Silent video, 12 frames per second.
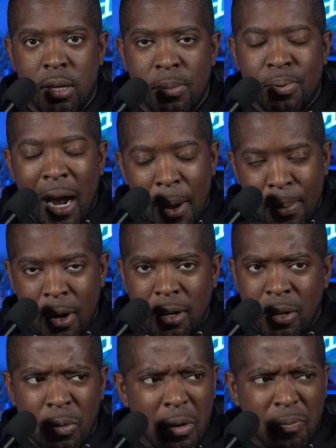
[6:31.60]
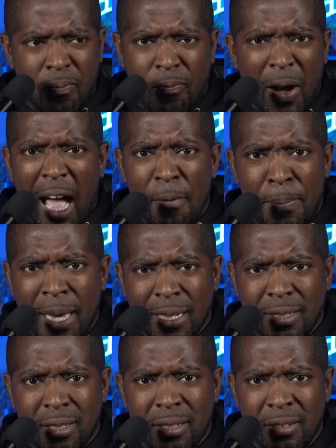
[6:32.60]
Brock Purdy, what, five
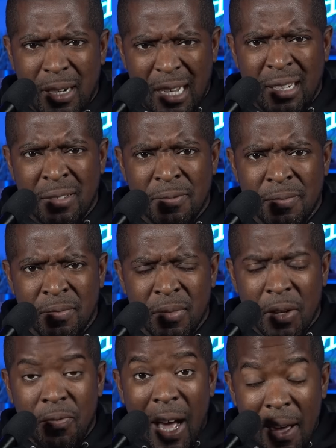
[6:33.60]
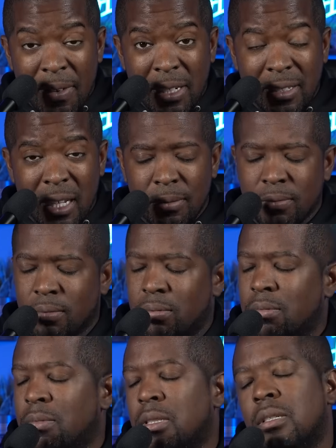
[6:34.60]
picks, right? Five interceptions.
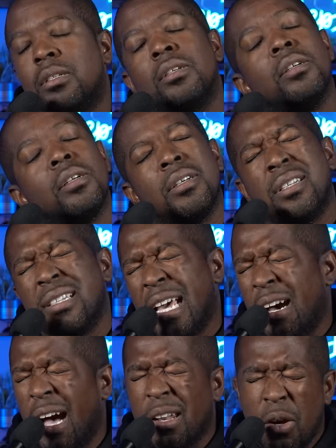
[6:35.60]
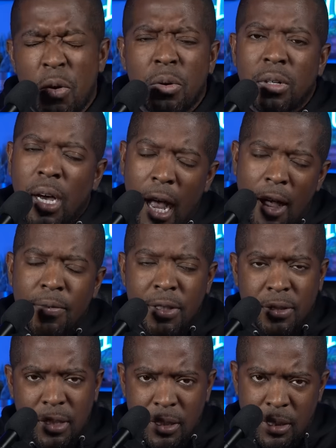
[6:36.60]
Now, I know,
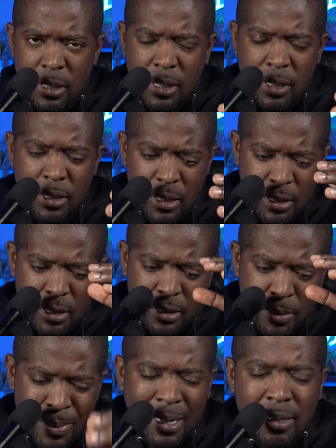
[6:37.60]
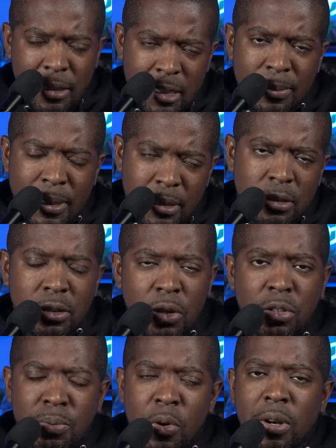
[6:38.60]
obviously, it, it, it's about the Jimmies and
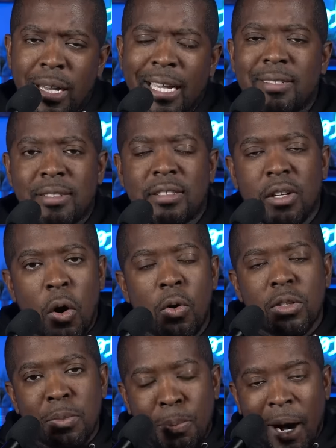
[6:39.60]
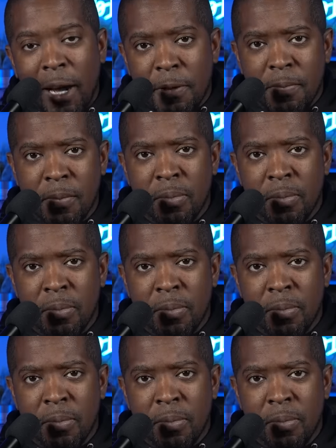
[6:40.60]
Joes more than X's and O's, but